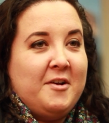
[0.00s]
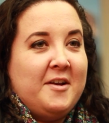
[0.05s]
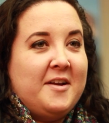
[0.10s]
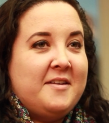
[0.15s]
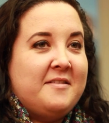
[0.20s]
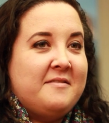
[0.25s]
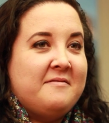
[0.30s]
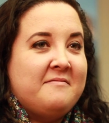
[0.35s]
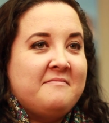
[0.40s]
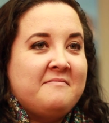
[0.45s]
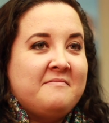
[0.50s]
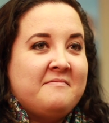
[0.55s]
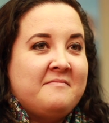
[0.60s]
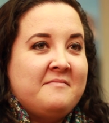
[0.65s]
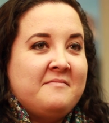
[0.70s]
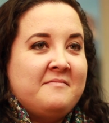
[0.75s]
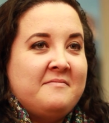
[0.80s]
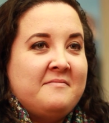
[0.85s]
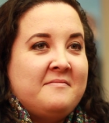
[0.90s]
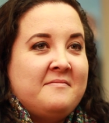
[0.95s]
And
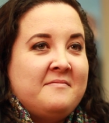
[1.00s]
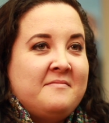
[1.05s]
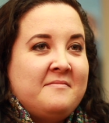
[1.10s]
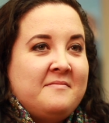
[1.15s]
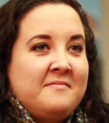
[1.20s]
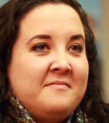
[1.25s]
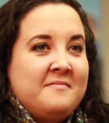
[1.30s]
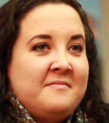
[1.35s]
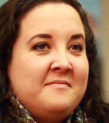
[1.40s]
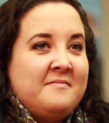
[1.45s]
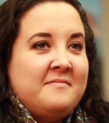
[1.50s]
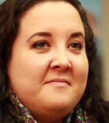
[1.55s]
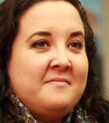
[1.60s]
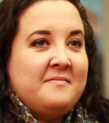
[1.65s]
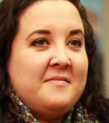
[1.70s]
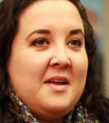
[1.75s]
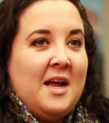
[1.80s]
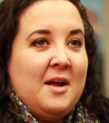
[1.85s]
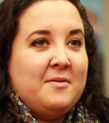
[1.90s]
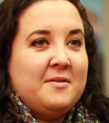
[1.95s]

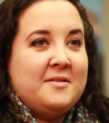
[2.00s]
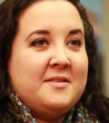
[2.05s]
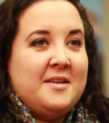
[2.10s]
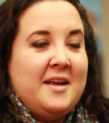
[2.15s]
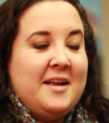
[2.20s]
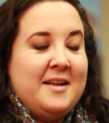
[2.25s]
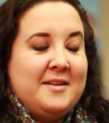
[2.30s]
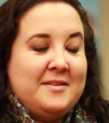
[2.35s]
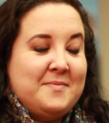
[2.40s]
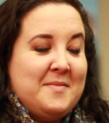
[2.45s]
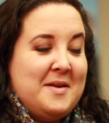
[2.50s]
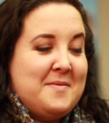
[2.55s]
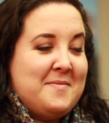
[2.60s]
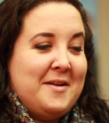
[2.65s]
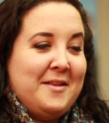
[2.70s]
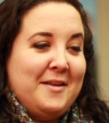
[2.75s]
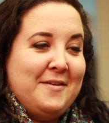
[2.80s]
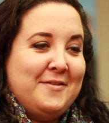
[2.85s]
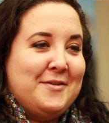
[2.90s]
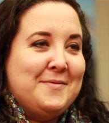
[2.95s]
I would say it's made
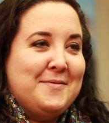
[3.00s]
my life